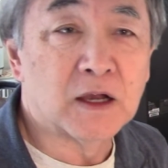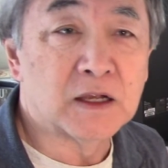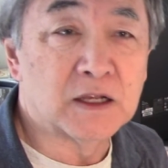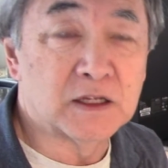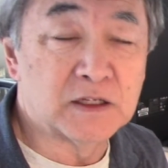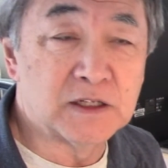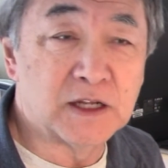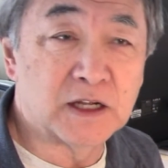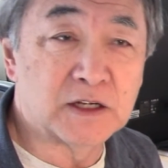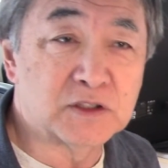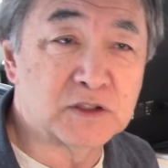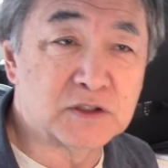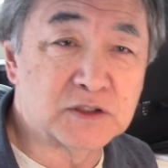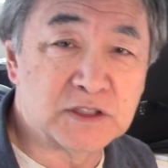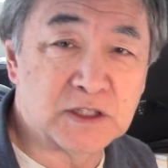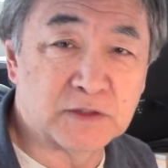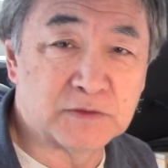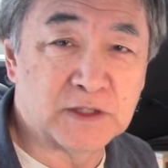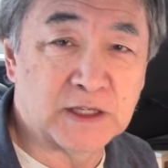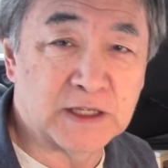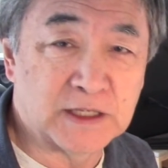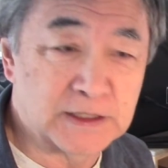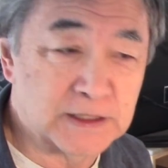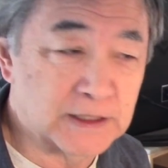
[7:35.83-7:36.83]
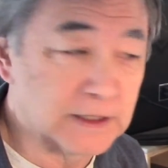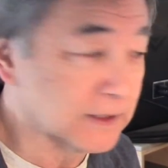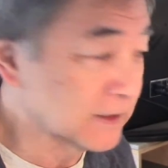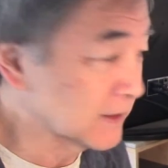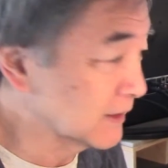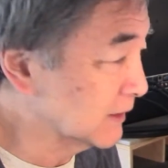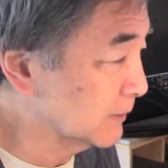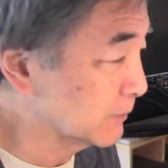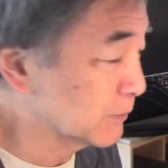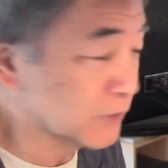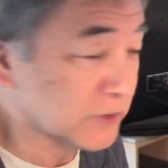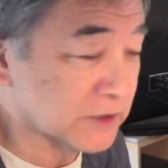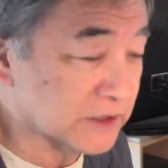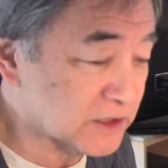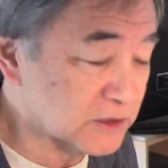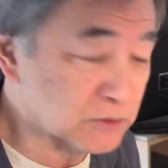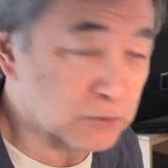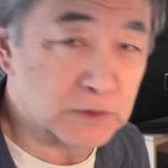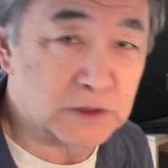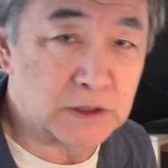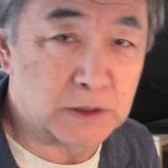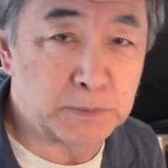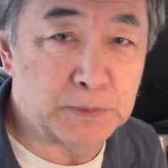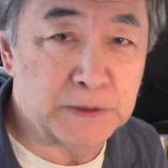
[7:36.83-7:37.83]
conductors have taken a lot of
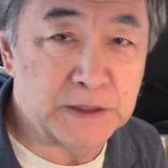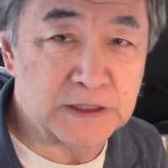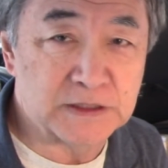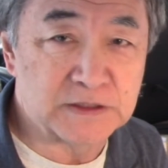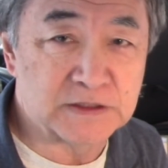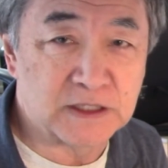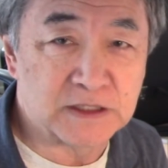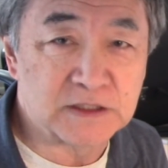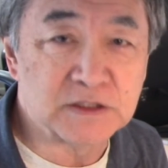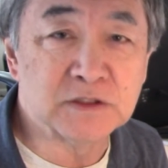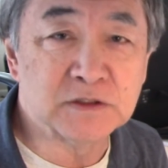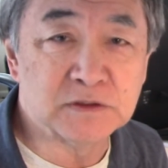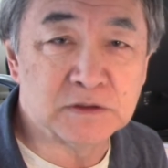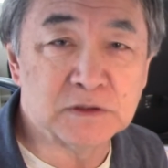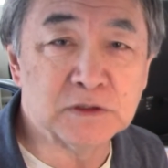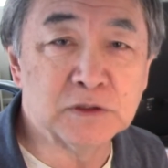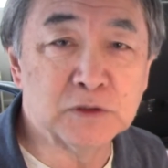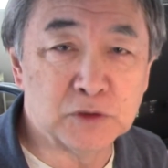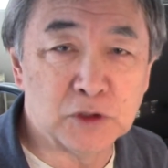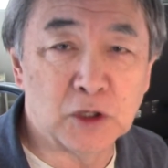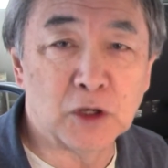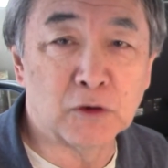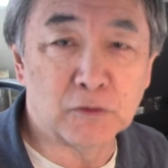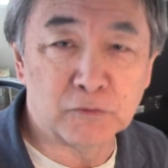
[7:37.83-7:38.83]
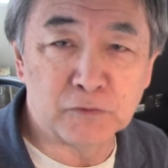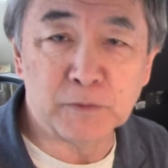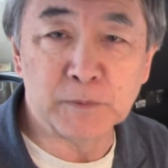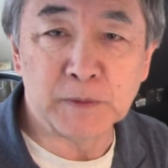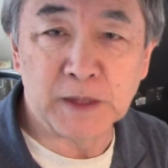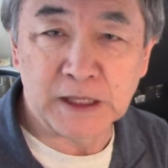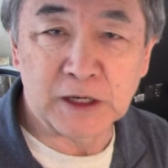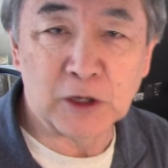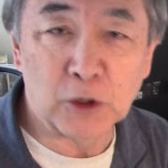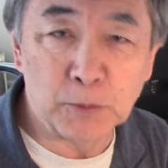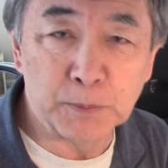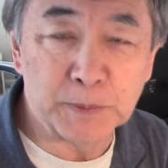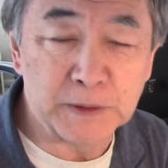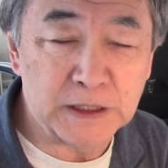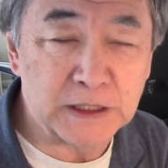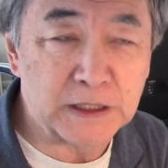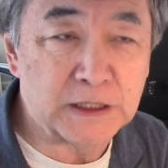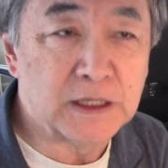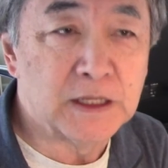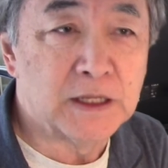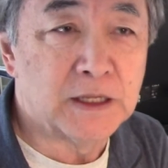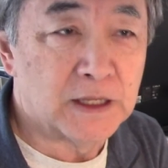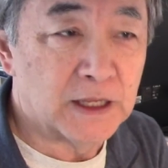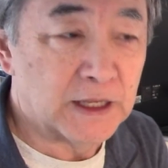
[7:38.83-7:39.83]
liberties with the piece, as you know from that
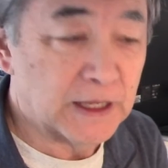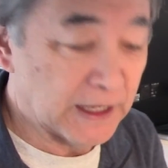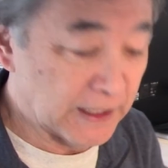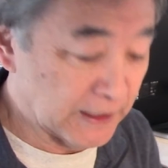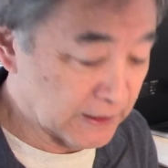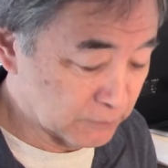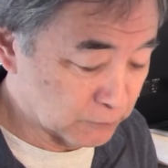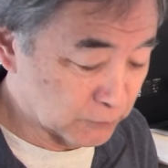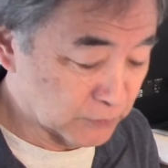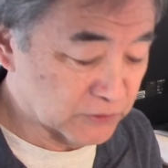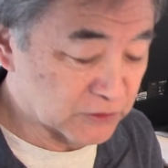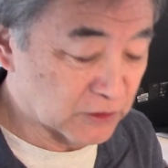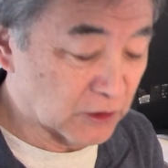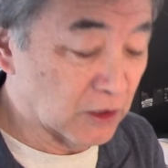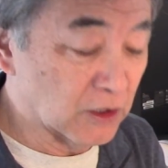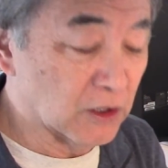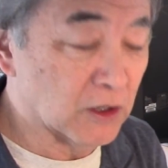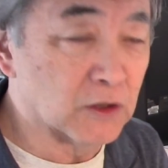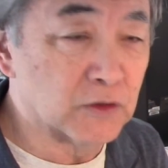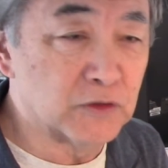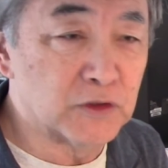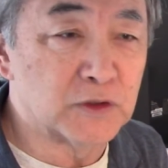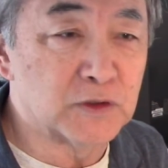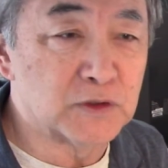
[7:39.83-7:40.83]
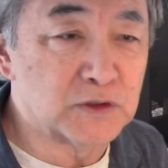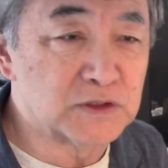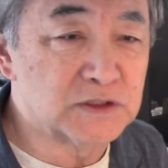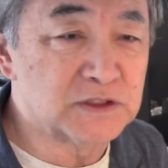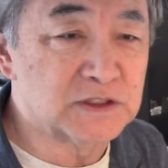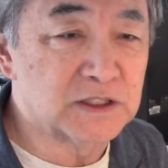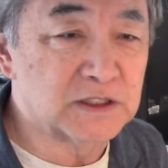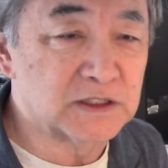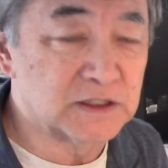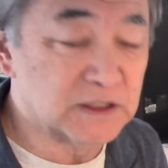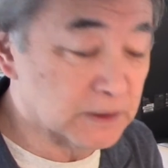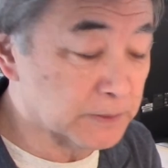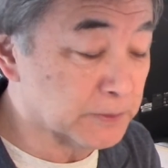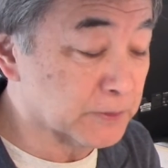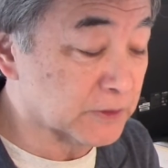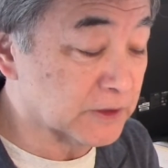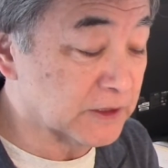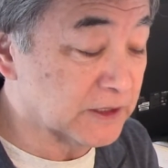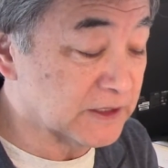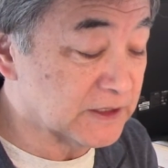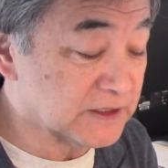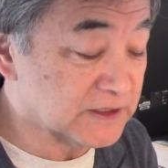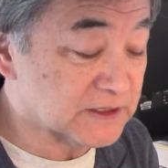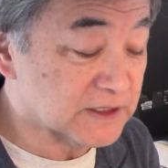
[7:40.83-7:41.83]
opening. And with all those
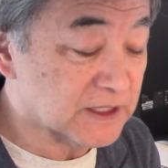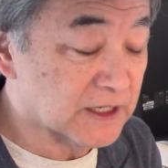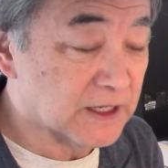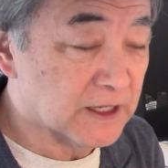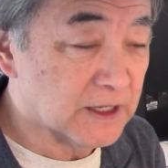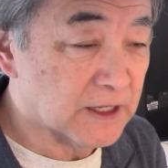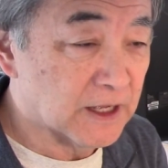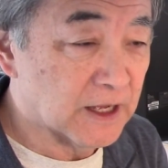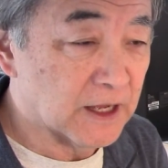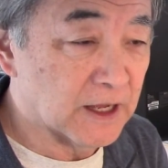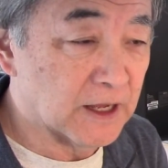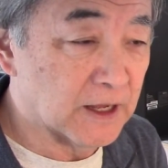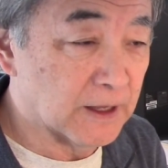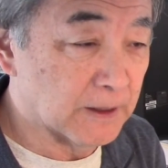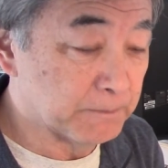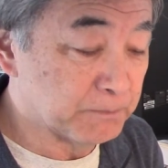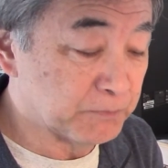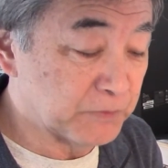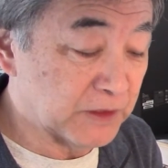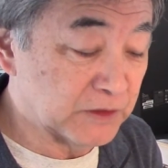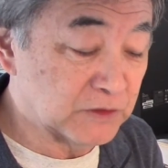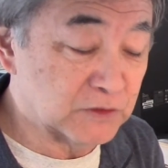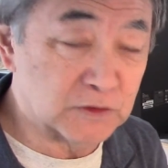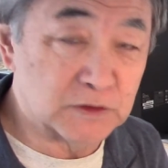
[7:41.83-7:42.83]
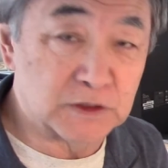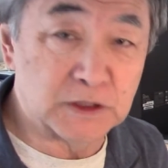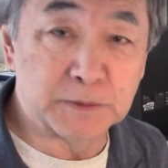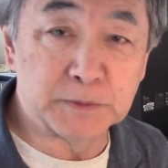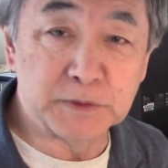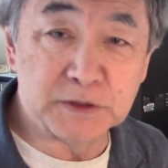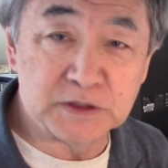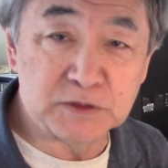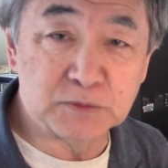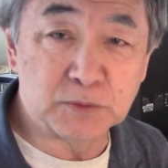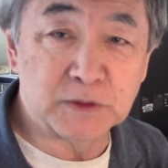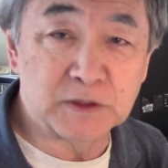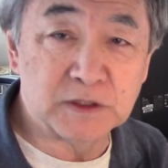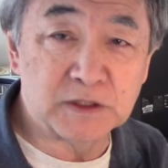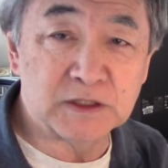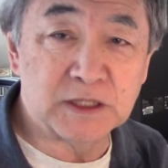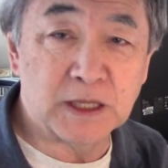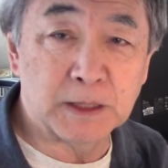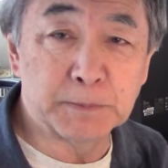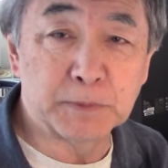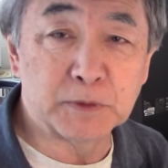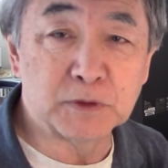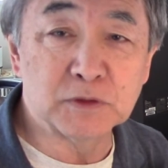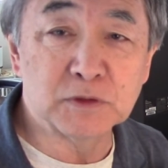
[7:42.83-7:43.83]
liberties, they took liberties with the
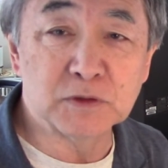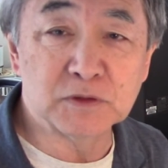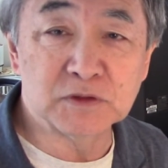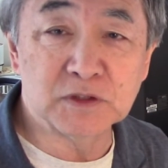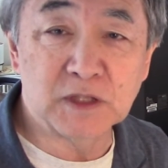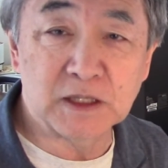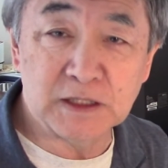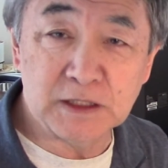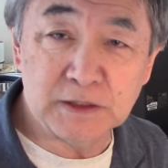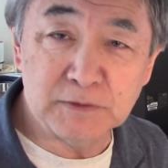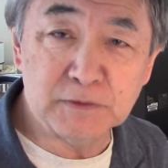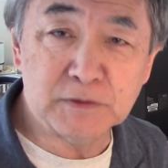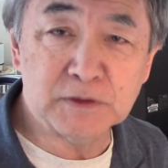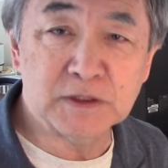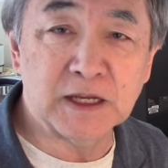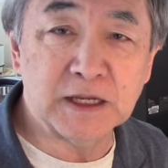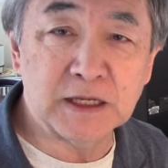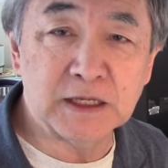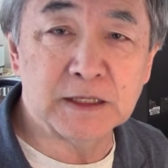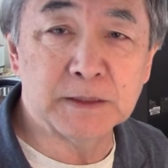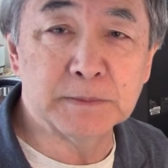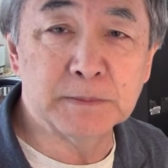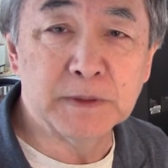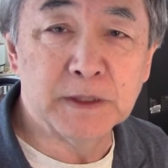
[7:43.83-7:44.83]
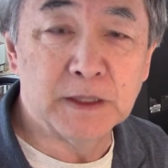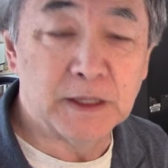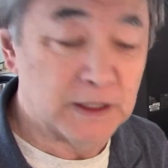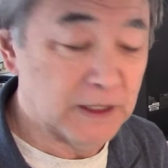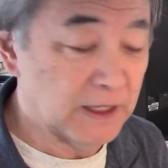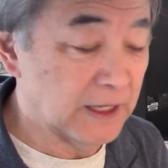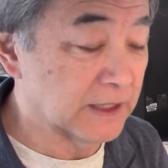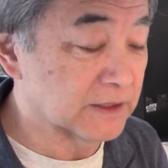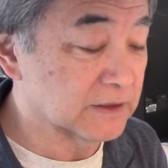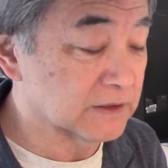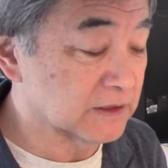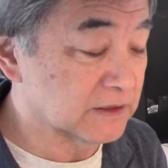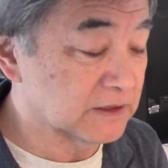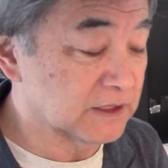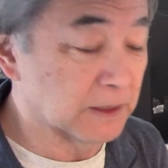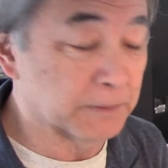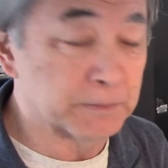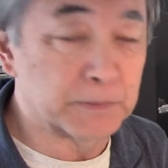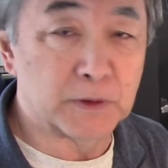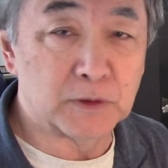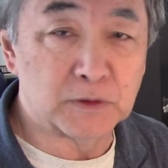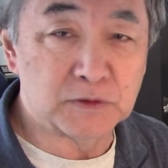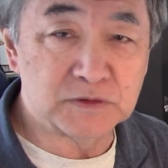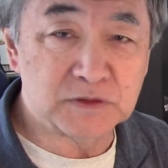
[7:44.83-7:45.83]
tempo too, so they never take them at the
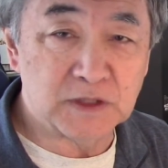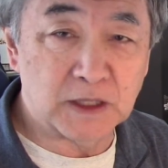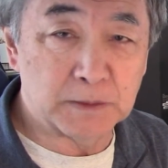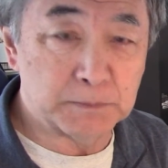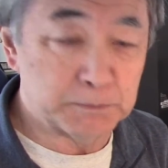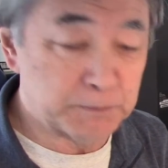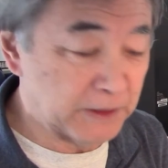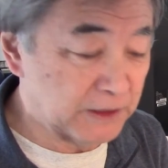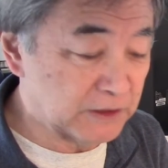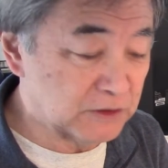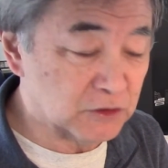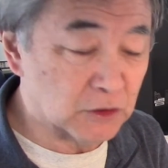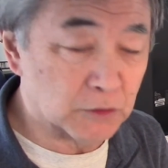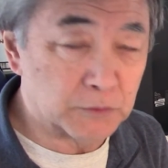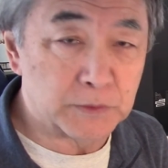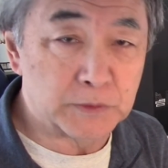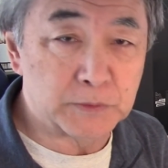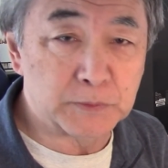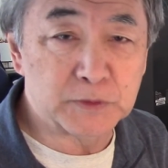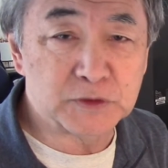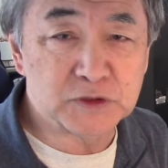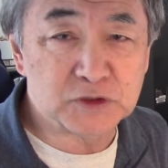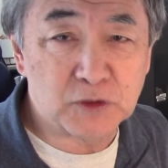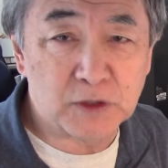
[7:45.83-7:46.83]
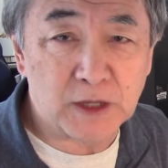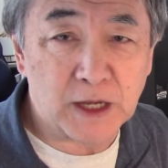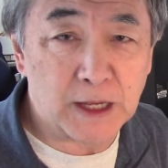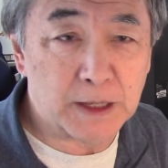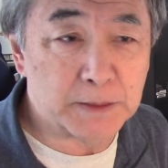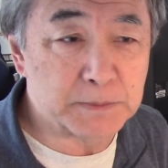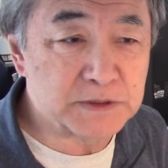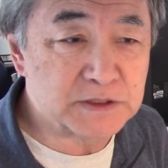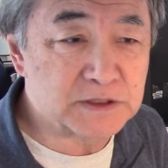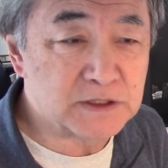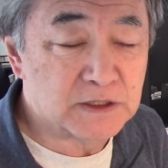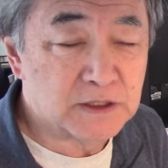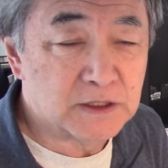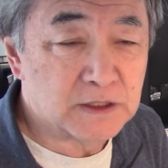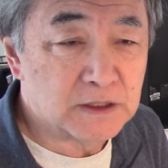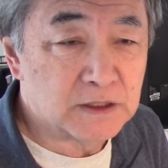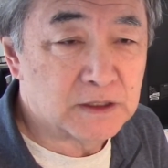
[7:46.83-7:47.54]
tempos that Beethoven prescribes.